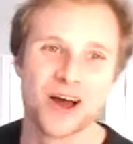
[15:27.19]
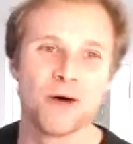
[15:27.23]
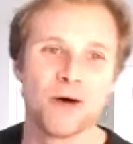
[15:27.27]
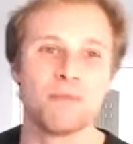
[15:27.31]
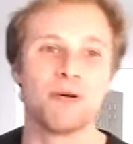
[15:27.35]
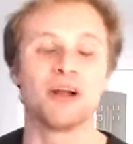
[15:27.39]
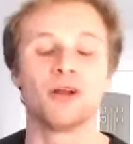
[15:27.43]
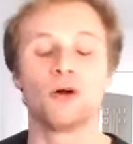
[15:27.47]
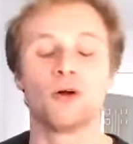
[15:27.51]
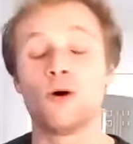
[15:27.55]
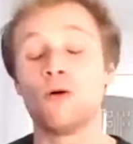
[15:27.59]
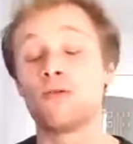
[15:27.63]

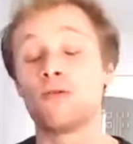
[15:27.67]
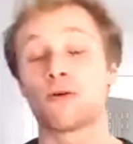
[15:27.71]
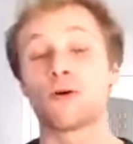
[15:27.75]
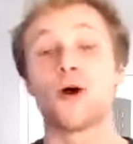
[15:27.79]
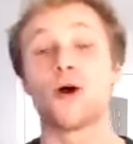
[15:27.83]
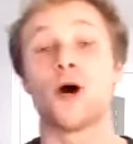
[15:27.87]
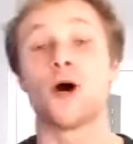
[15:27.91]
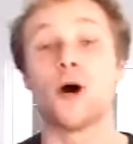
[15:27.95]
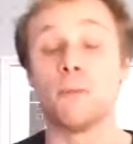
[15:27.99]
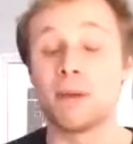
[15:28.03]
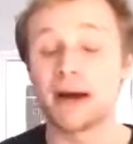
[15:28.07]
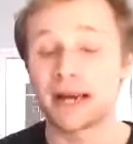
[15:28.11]
But
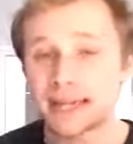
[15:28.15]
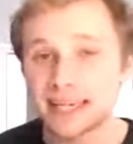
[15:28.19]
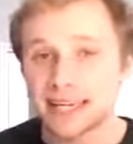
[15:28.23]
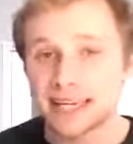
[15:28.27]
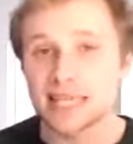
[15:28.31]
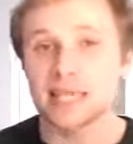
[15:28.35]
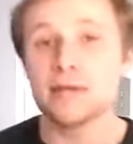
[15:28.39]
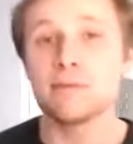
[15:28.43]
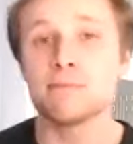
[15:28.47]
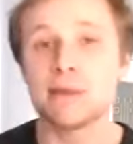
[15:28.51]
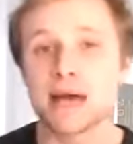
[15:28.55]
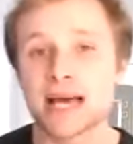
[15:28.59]
overall, my
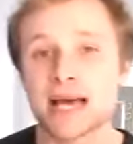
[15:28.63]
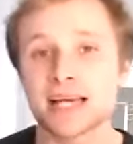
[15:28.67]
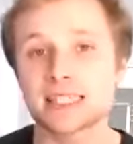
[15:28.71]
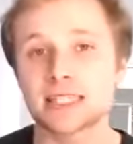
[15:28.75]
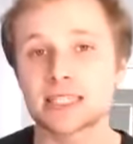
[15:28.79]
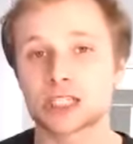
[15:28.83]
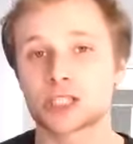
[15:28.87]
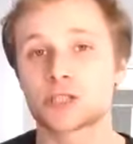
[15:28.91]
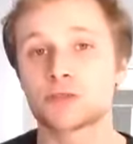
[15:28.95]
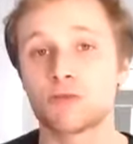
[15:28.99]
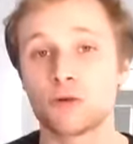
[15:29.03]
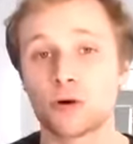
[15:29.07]
key
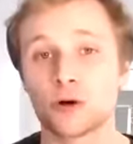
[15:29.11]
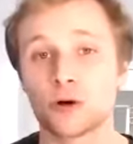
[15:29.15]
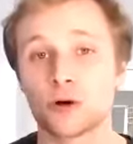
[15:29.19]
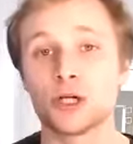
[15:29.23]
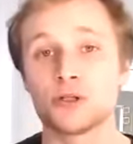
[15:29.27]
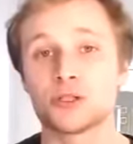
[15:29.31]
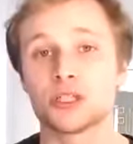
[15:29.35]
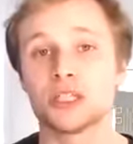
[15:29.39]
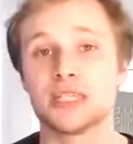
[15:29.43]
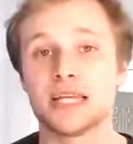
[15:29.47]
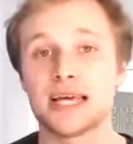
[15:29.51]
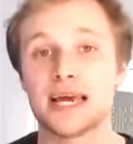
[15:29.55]
message for you
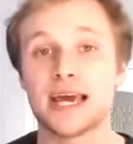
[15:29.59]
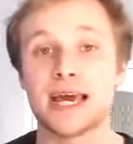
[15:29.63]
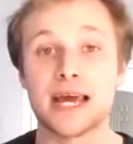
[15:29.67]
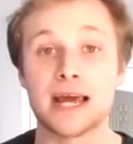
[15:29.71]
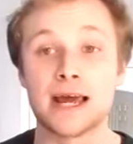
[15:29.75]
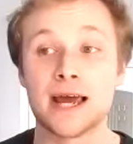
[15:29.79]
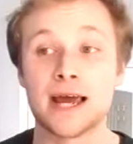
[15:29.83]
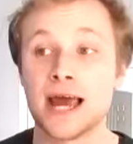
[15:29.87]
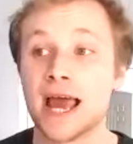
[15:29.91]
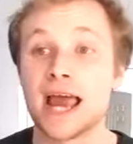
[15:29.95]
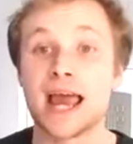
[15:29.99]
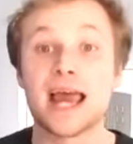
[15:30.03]
today
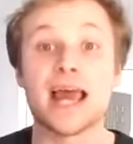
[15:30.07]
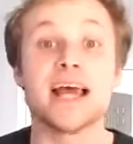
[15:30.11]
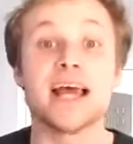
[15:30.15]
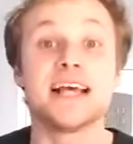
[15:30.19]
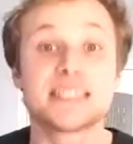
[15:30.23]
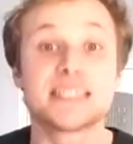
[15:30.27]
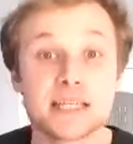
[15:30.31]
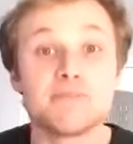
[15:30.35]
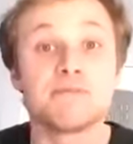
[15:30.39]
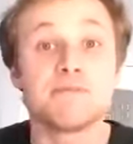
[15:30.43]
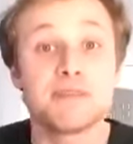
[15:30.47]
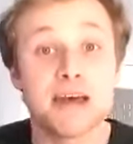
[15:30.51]

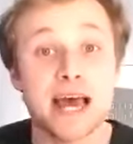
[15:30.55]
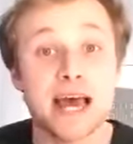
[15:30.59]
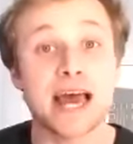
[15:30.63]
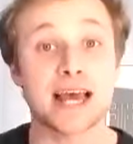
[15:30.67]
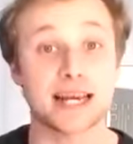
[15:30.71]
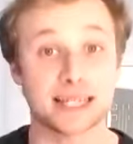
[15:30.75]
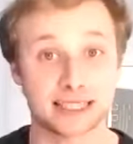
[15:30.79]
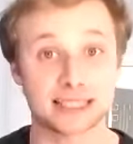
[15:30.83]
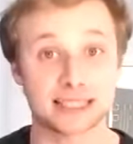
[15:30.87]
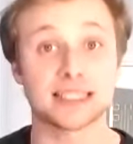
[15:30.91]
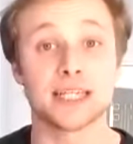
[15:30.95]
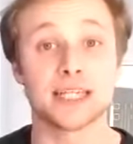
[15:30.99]
is
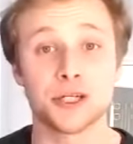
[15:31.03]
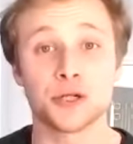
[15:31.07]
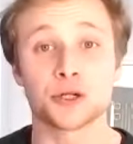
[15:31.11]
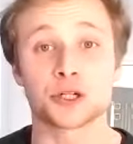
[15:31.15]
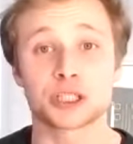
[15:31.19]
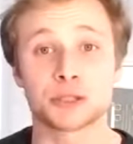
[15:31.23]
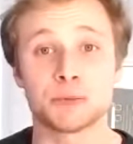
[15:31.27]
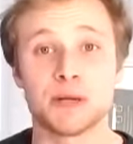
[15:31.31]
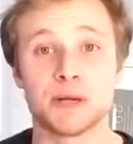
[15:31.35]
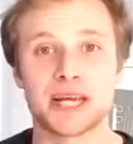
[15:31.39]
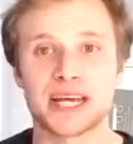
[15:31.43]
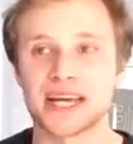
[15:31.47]
invest in your
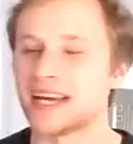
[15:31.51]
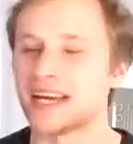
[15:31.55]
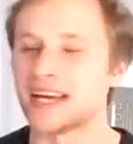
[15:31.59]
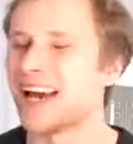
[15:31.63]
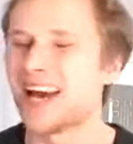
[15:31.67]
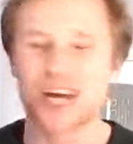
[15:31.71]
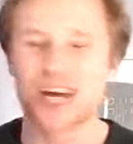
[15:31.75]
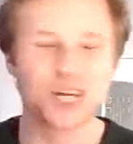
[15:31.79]
speaking.